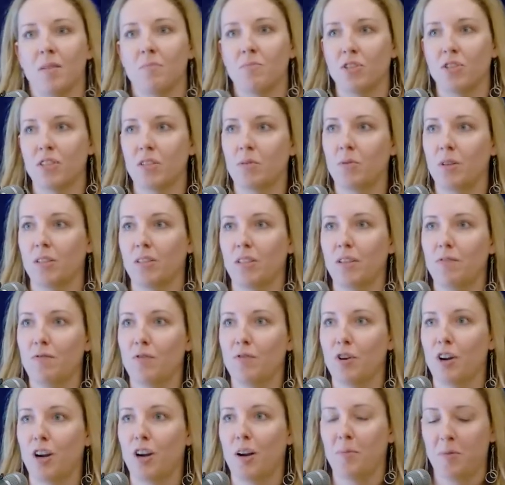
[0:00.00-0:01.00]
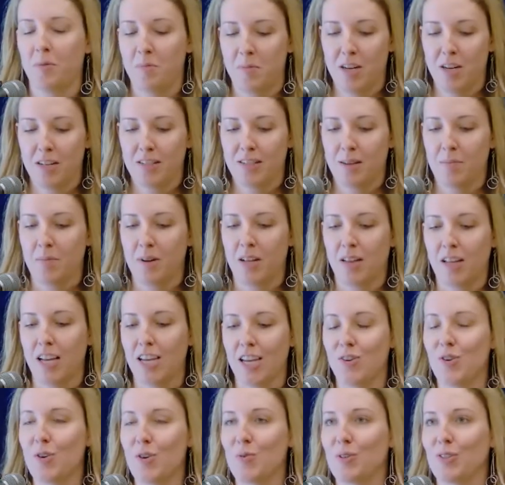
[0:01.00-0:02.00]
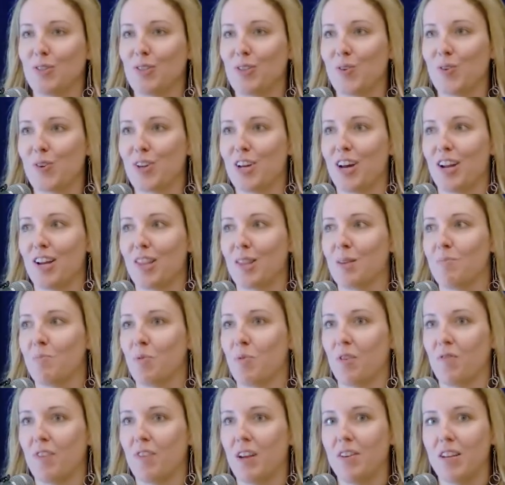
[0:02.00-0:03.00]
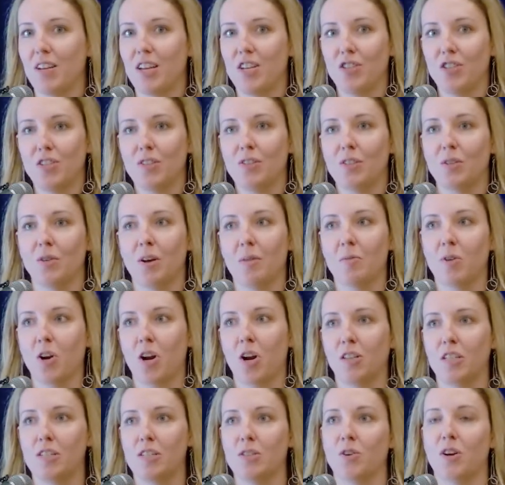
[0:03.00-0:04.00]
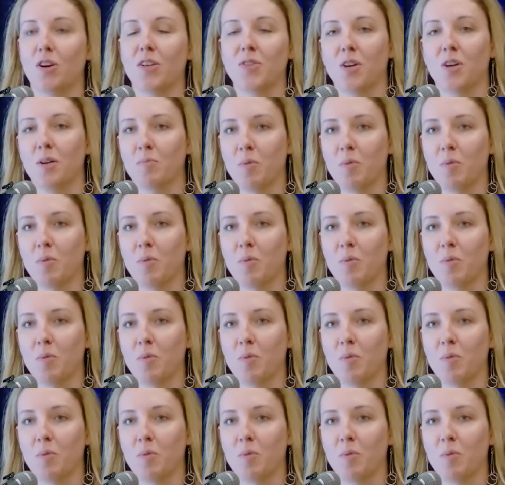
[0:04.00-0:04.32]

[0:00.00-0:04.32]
Just quickly for a couple minutes, I'm going to let you know what's going on at the Moore Foundation. So I'm Carly Strasser.